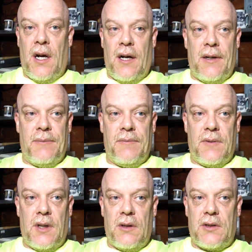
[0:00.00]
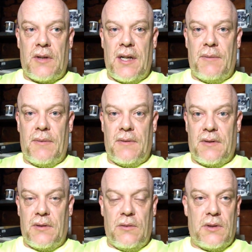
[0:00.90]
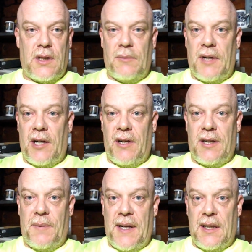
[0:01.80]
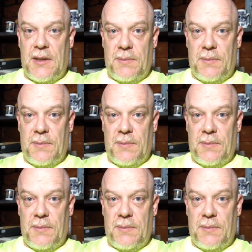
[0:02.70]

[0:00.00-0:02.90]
um, you know, it's great to celebrate our independence,